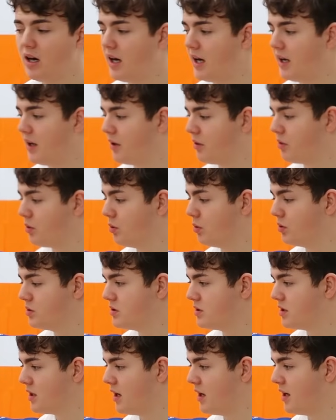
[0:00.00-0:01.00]
And I
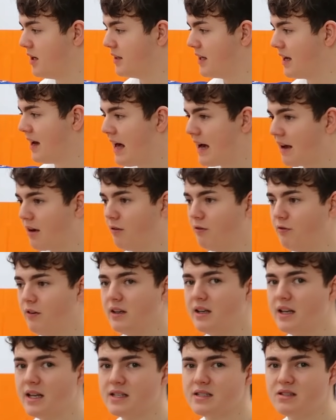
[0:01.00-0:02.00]
thought the lack of
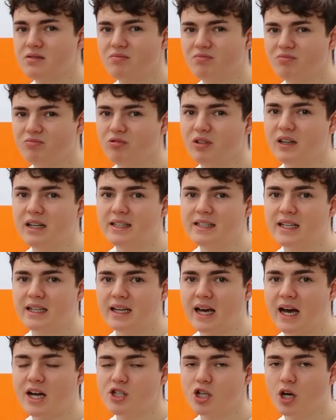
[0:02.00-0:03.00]
fitness really
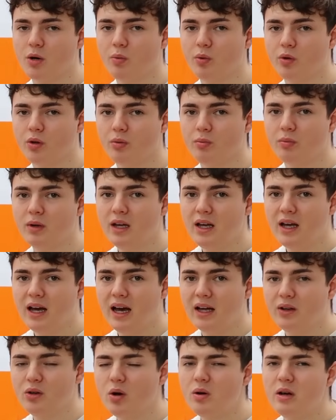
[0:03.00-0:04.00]
did catch up with them.
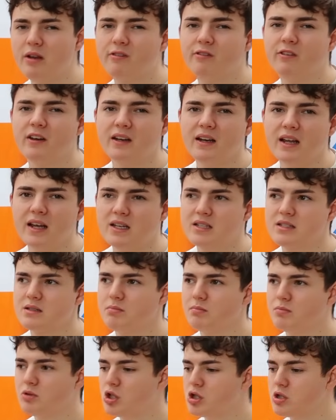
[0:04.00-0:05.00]
And not only
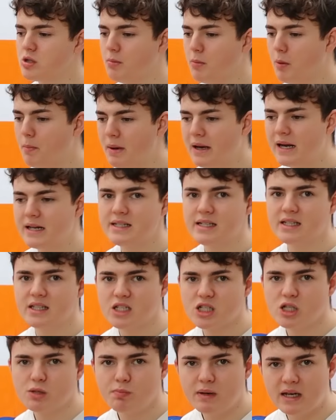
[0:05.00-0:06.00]
fitness, just the mobility,
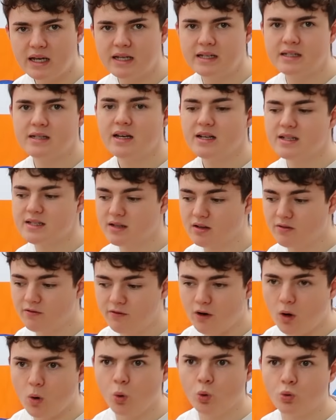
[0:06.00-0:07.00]
the speed to
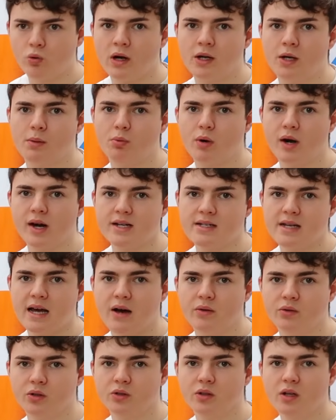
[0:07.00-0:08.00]
fold around a
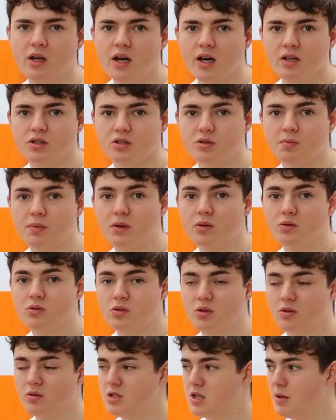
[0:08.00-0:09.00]
breakdown and
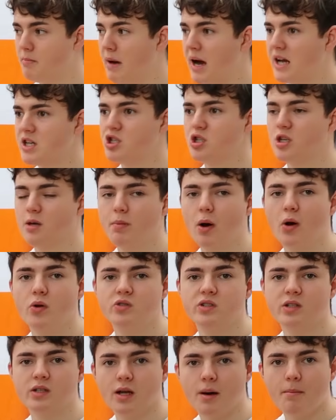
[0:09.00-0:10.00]
to match the
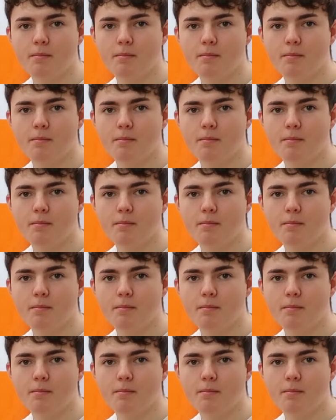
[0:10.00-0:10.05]
opposing